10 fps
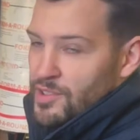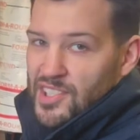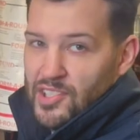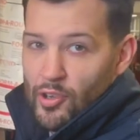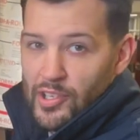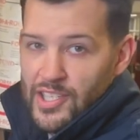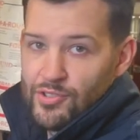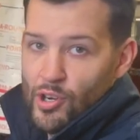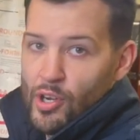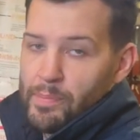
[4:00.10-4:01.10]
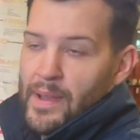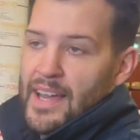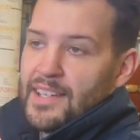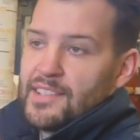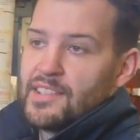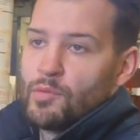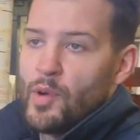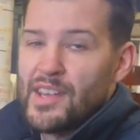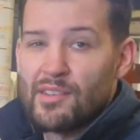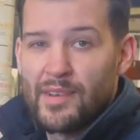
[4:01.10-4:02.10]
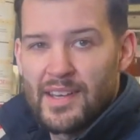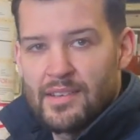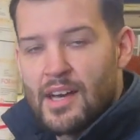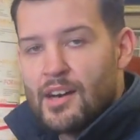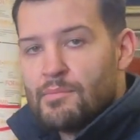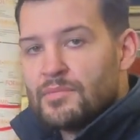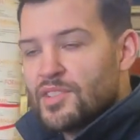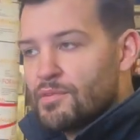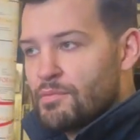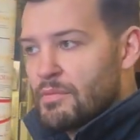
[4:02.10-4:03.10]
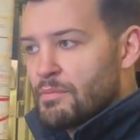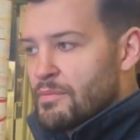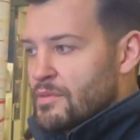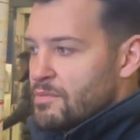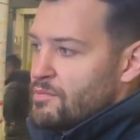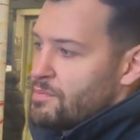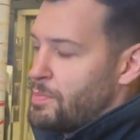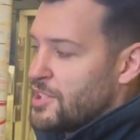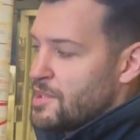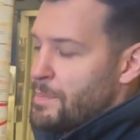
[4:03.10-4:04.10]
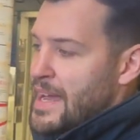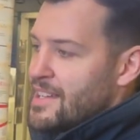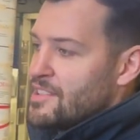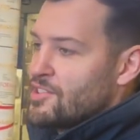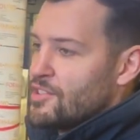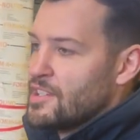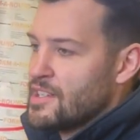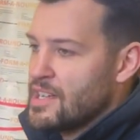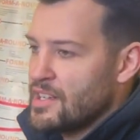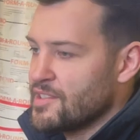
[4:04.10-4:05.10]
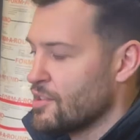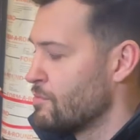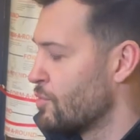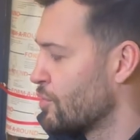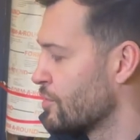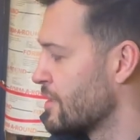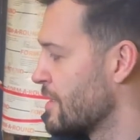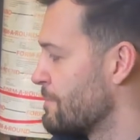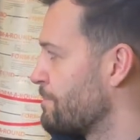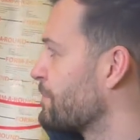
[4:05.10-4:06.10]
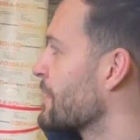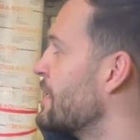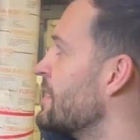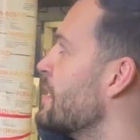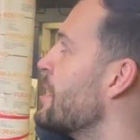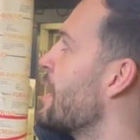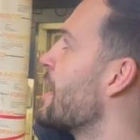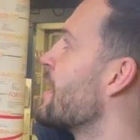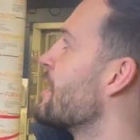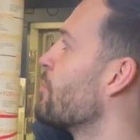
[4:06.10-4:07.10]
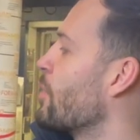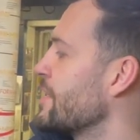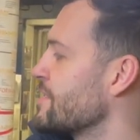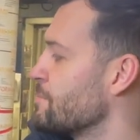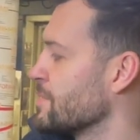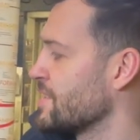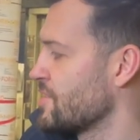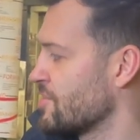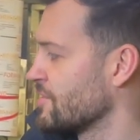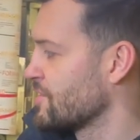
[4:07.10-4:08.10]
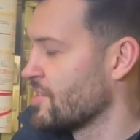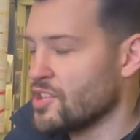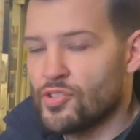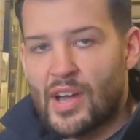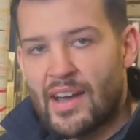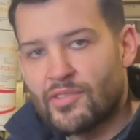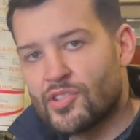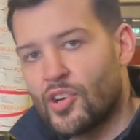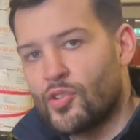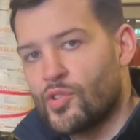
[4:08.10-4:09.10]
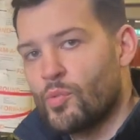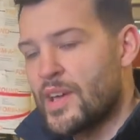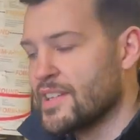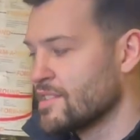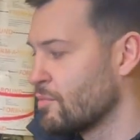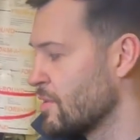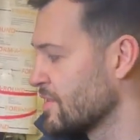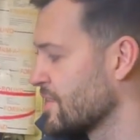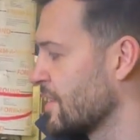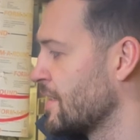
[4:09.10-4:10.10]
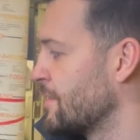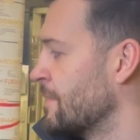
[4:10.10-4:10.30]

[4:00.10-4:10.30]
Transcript: slowly drop as the weight of it sort of puts it back into a more weighted position so that you haven't got all the weight into one side.